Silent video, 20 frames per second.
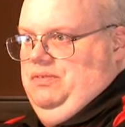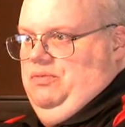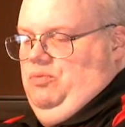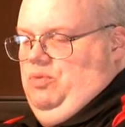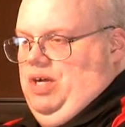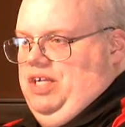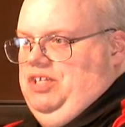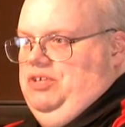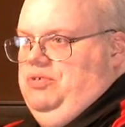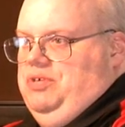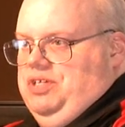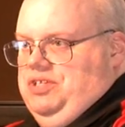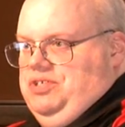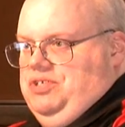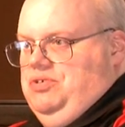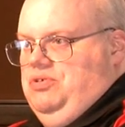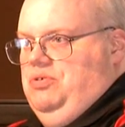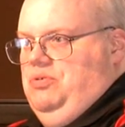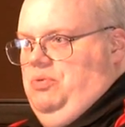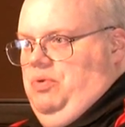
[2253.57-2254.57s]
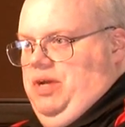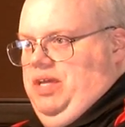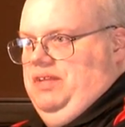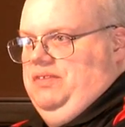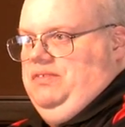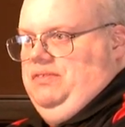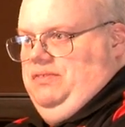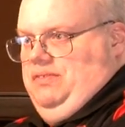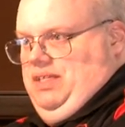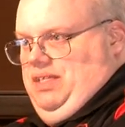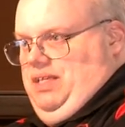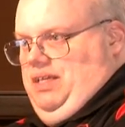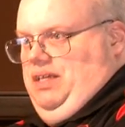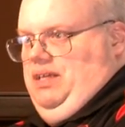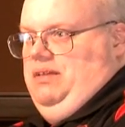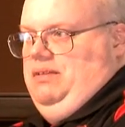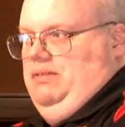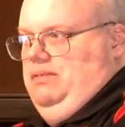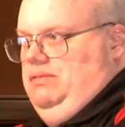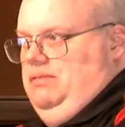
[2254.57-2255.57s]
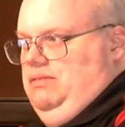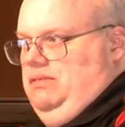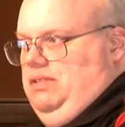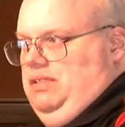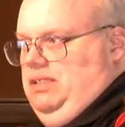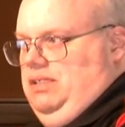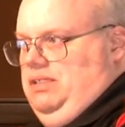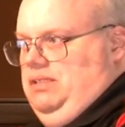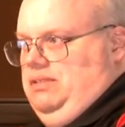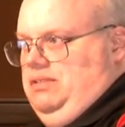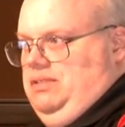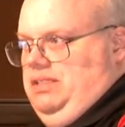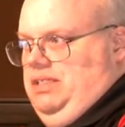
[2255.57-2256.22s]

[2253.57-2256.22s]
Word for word: what you can do with the uh,